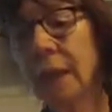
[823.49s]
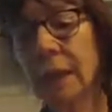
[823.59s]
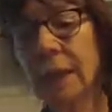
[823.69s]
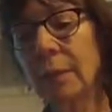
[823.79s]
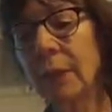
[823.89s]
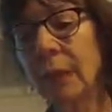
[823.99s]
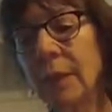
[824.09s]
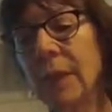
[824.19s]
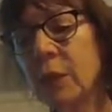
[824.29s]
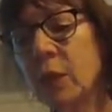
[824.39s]

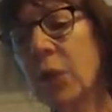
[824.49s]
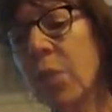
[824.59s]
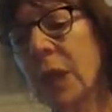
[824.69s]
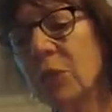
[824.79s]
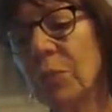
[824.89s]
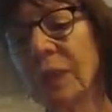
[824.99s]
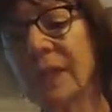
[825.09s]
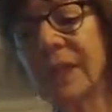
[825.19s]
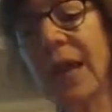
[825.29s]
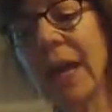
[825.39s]
and these are on a much bigger
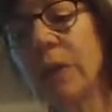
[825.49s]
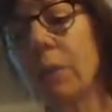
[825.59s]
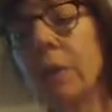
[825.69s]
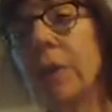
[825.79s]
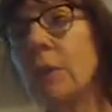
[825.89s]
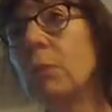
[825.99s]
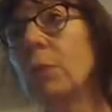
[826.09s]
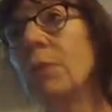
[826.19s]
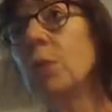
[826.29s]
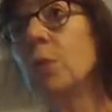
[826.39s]
scale than
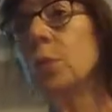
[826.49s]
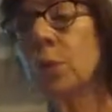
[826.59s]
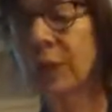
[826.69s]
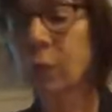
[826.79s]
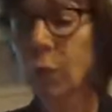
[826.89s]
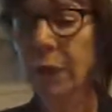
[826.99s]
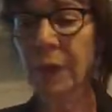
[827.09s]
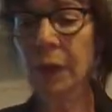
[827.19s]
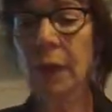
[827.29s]
reviews, with